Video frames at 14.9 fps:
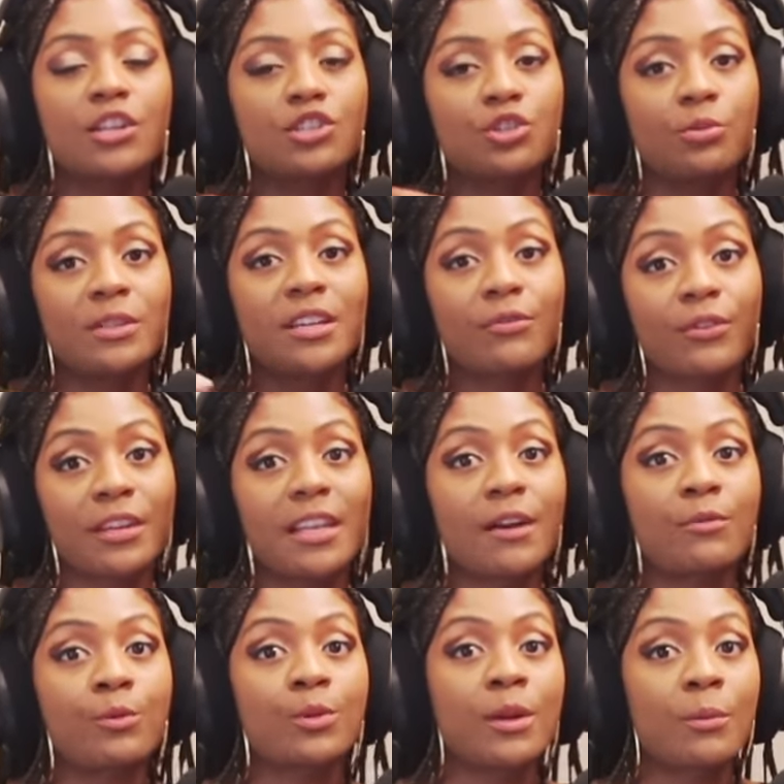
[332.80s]
to a different
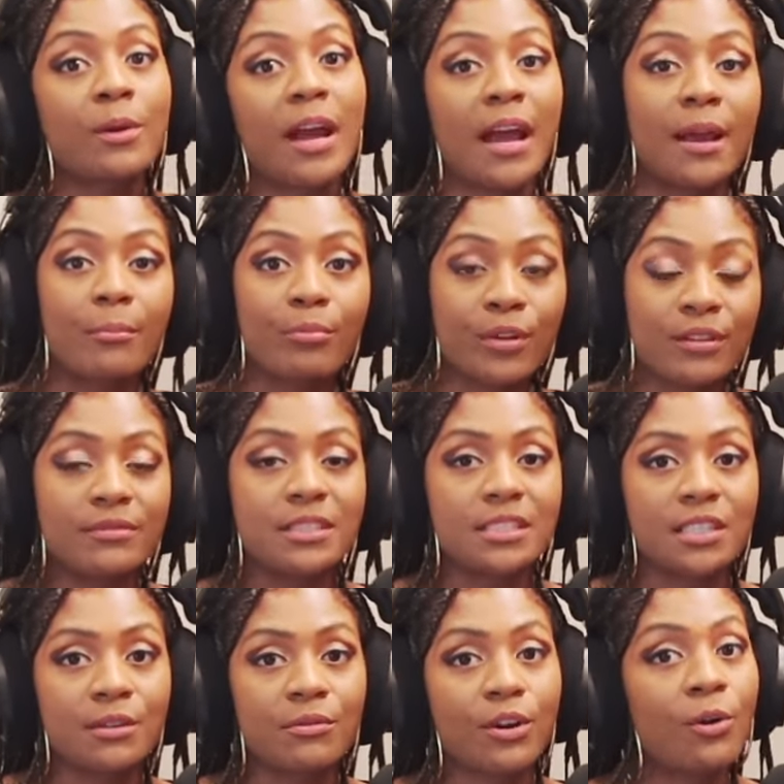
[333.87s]
level than what I had
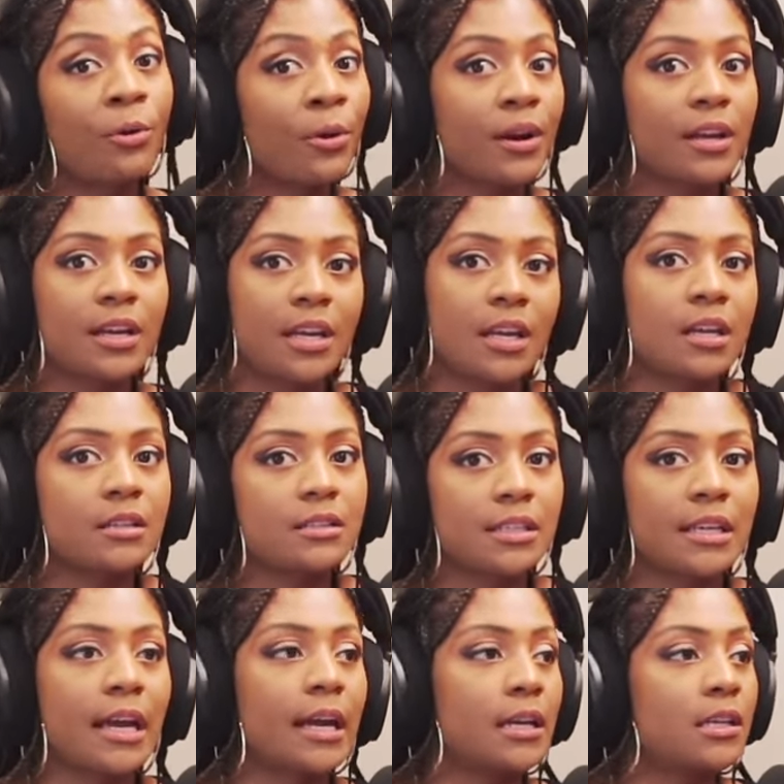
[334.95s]
previously recorded. And
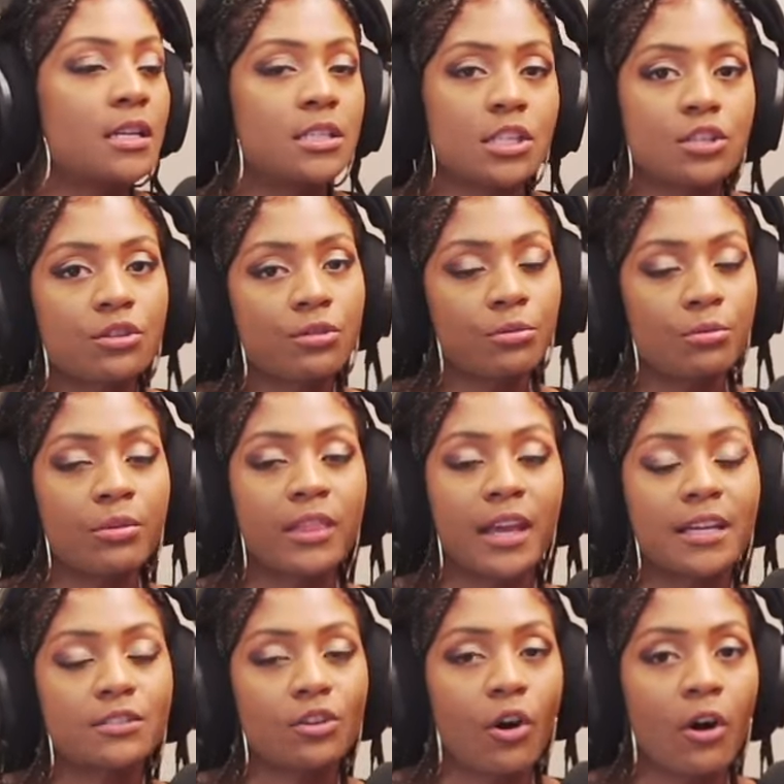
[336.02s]
yeah, it just threw
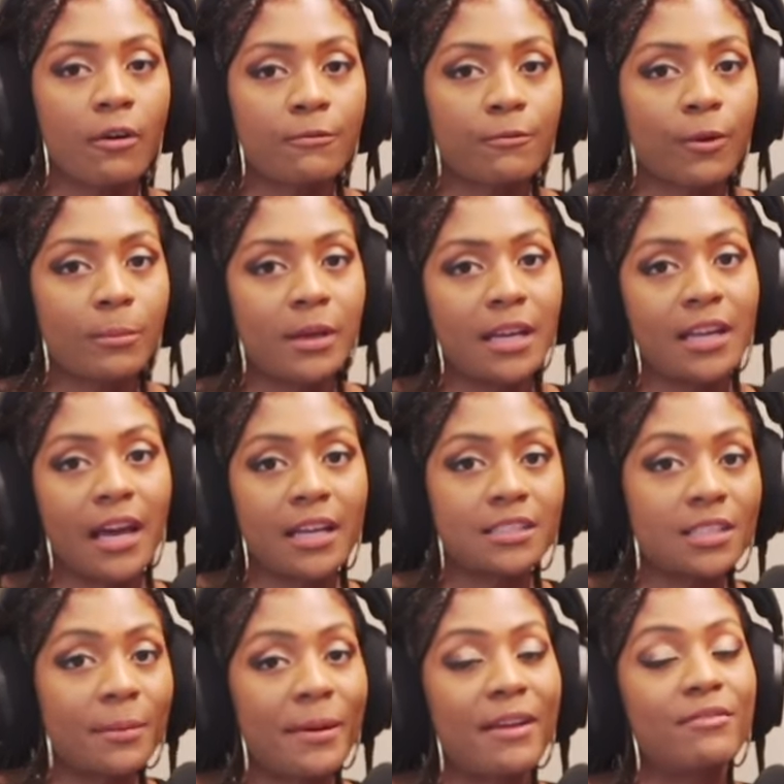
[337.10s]
things off for me and I
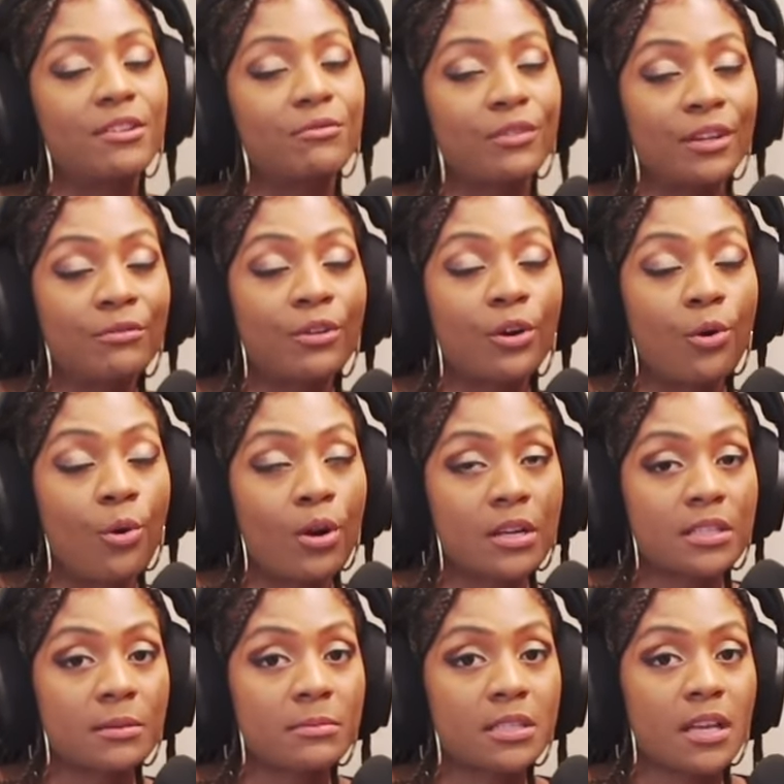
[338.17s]
ended up having to re record
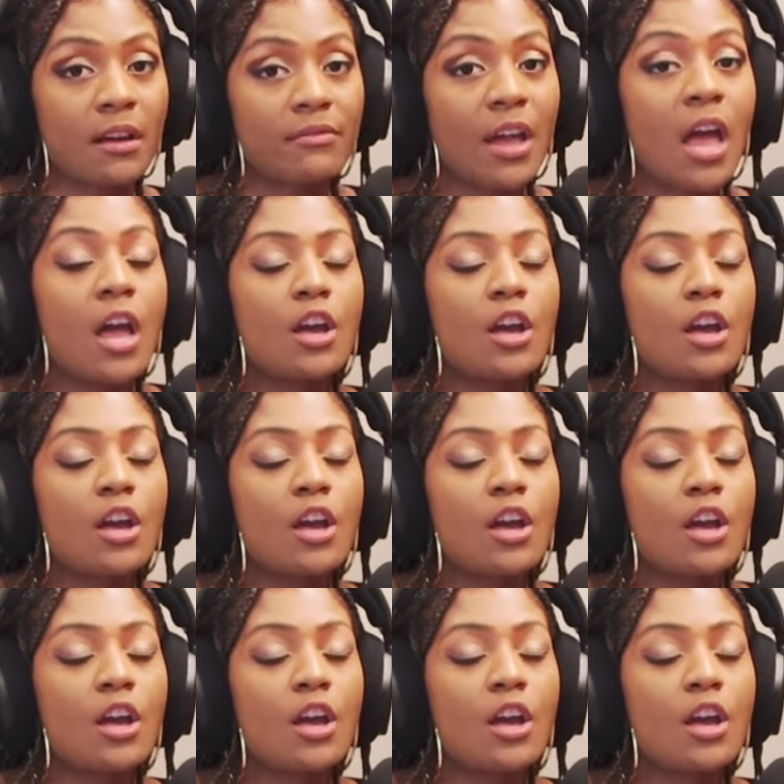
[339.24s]
some stuff.